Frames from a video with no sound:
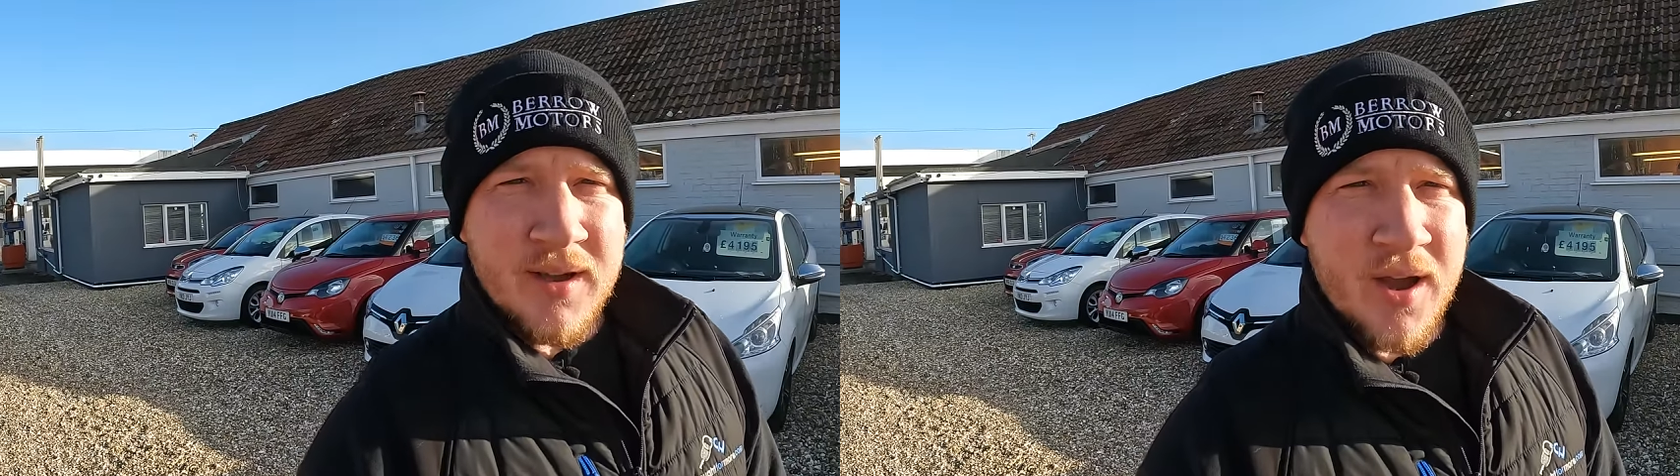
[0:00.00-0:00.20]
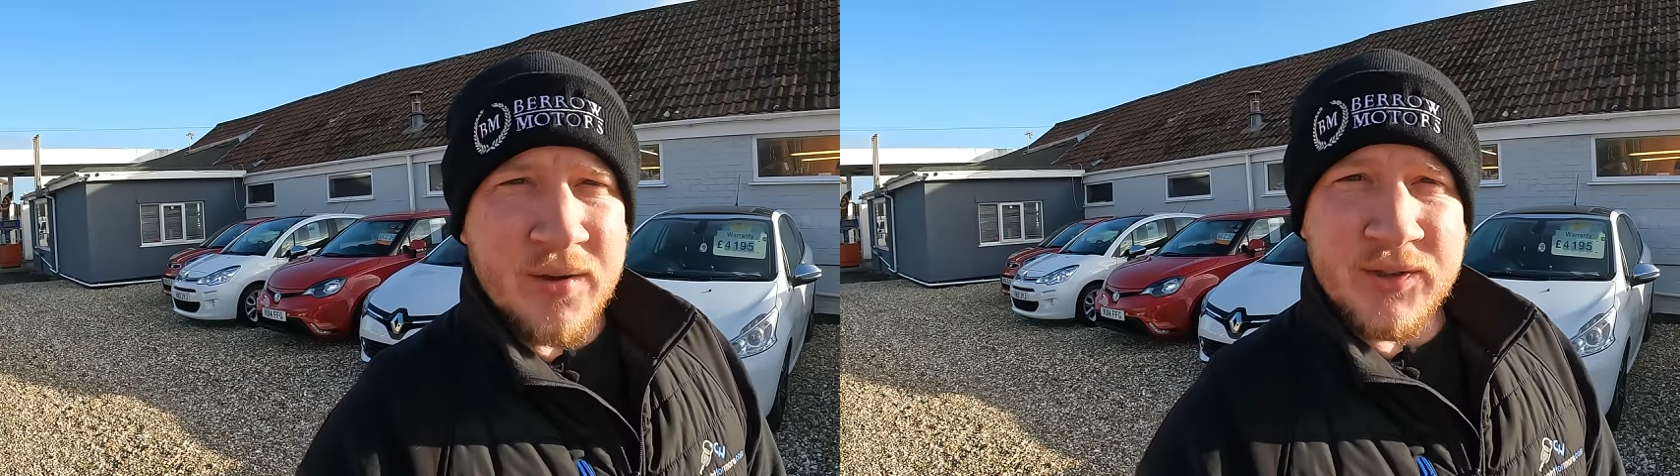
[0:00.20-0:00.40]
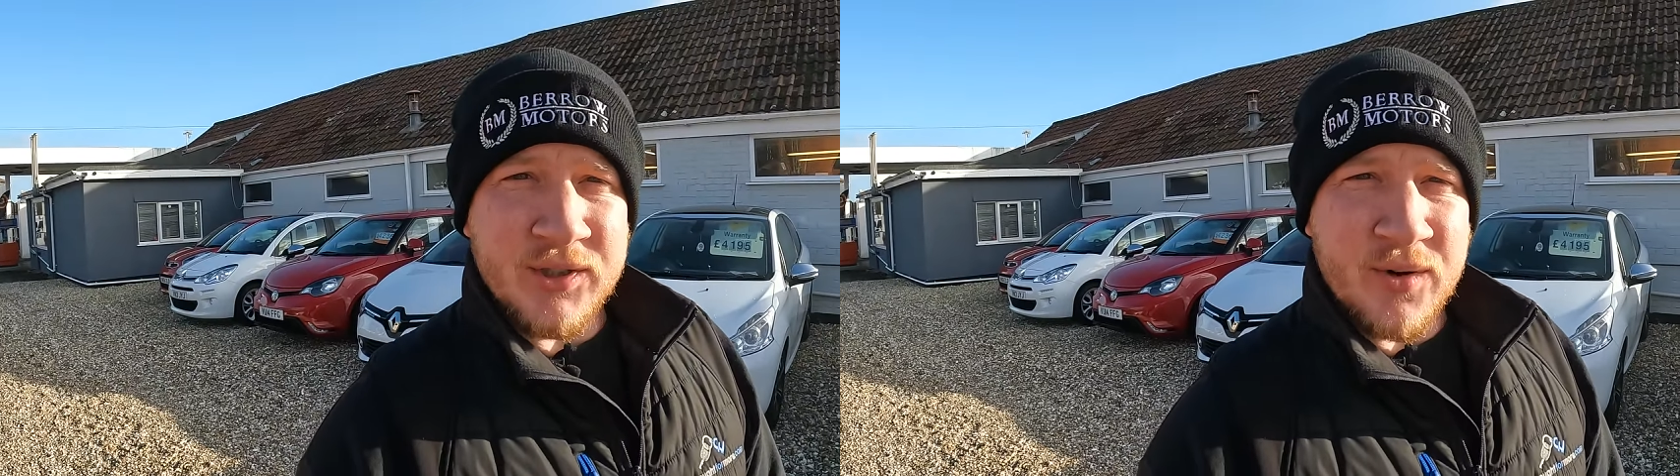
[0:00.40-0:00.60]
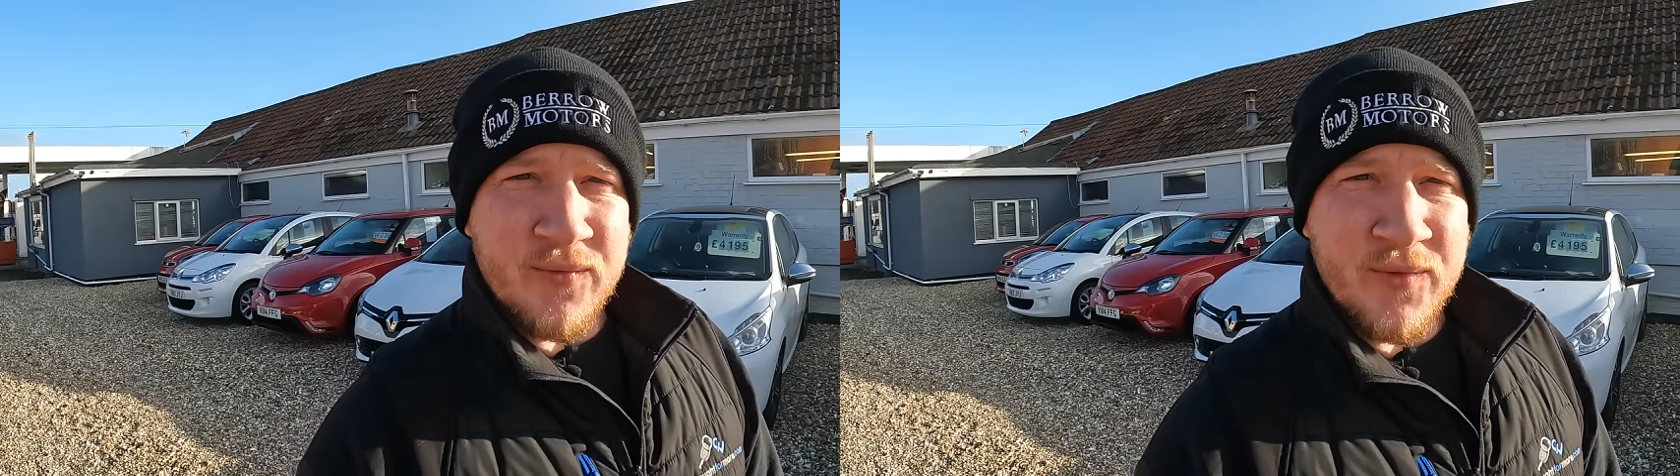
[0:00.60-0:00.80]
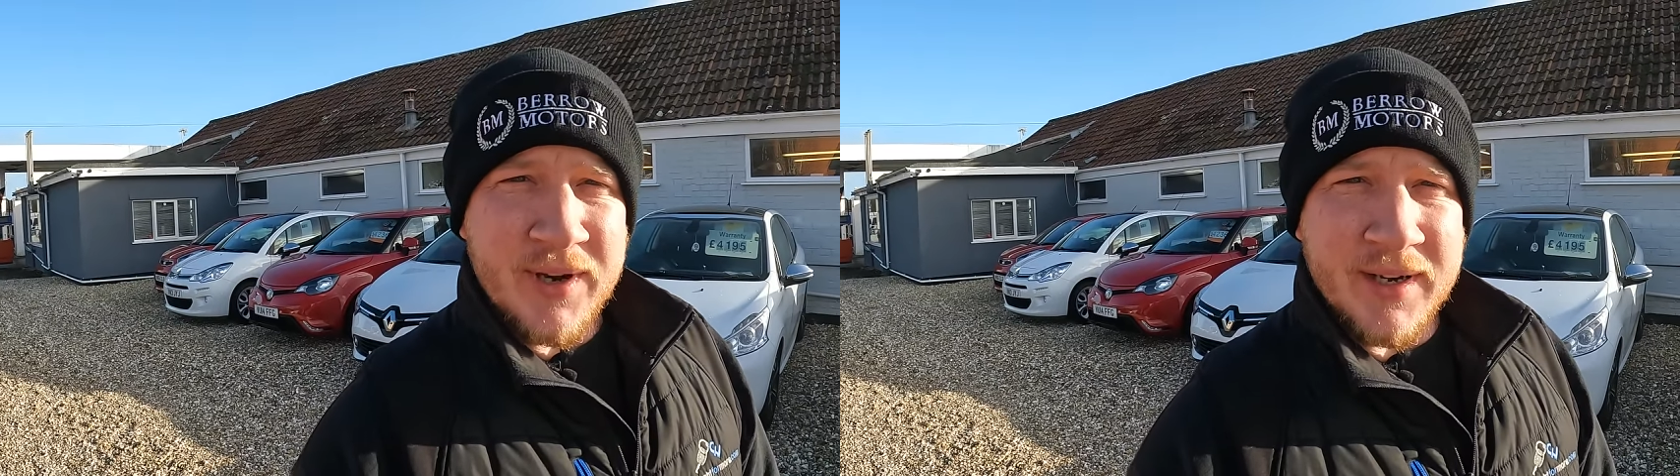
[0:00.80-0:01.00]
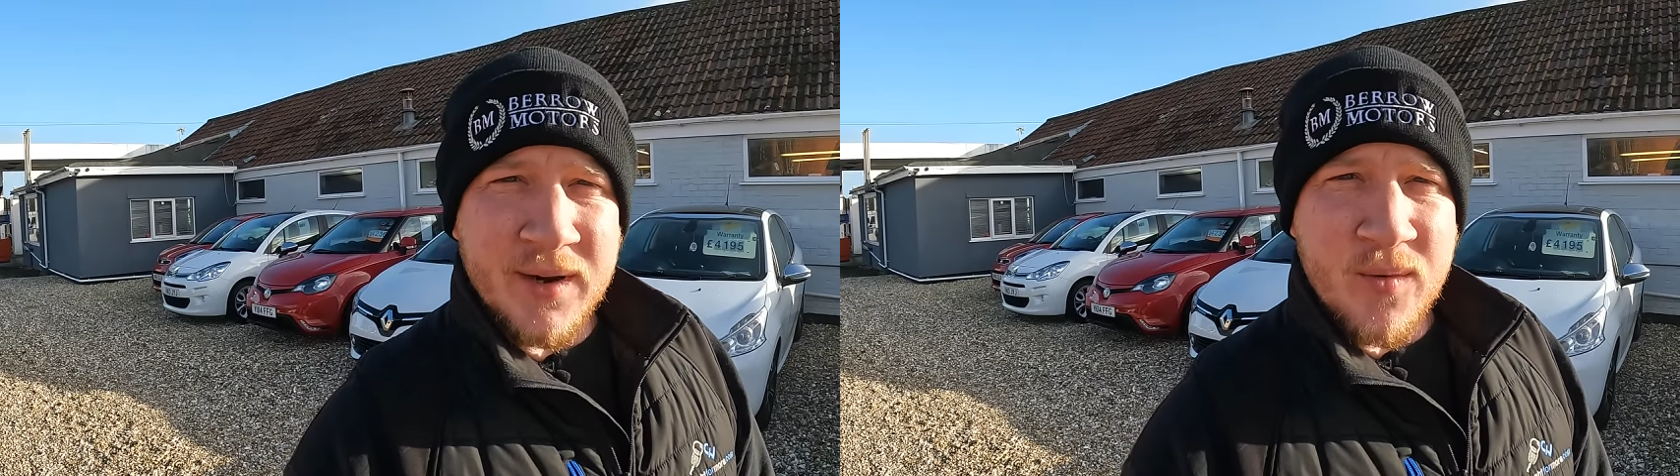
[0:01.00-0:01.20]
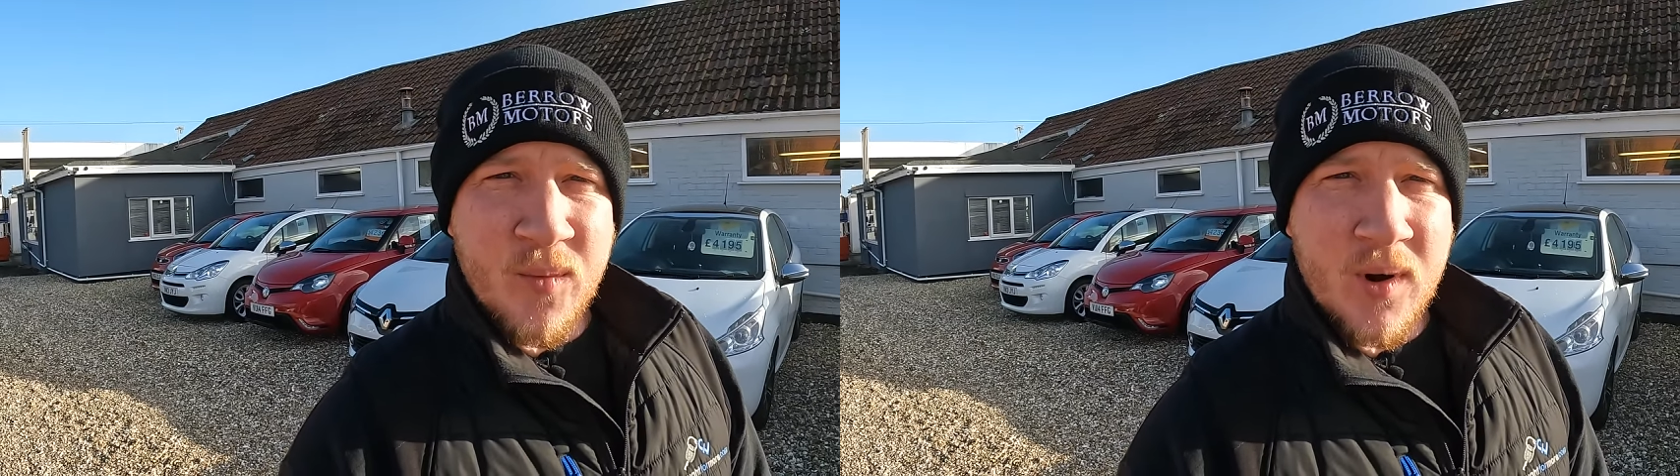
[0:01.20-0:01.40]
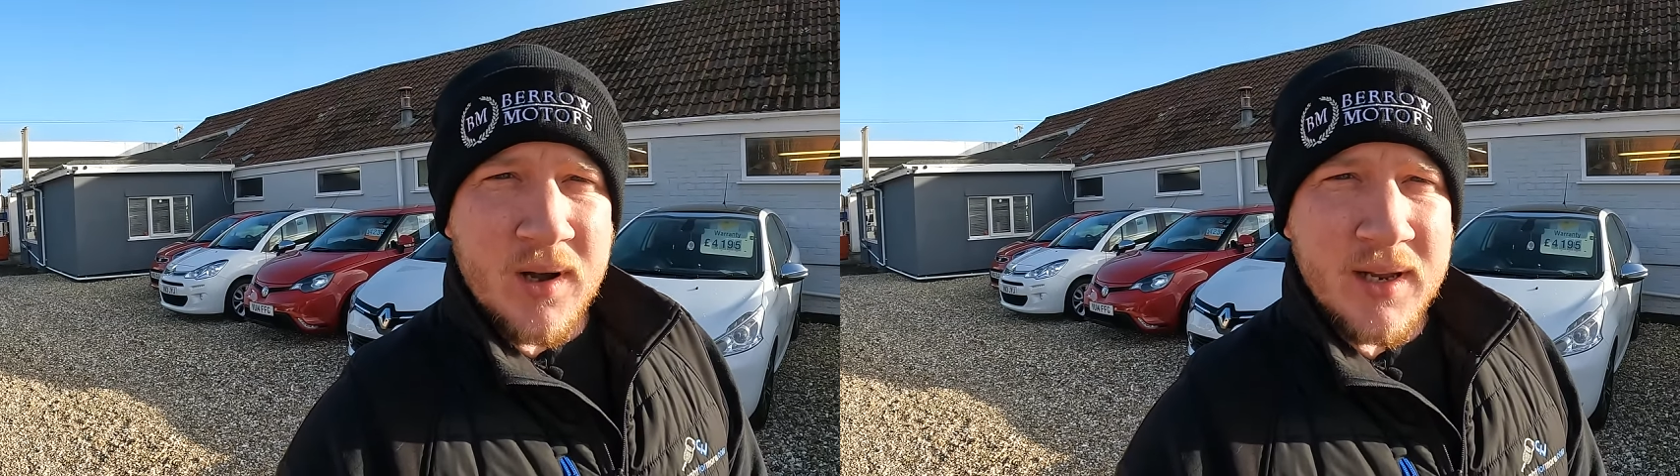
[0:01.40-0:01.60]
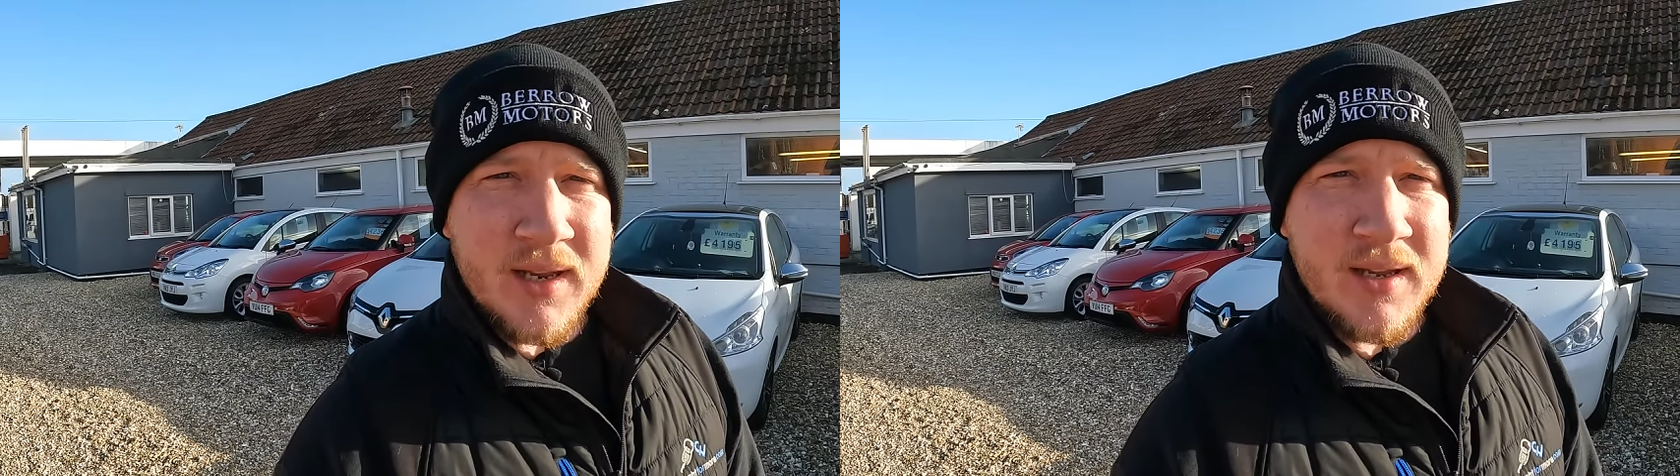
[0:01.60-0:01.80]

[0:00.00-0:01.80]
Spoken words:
I honestly don't really know why.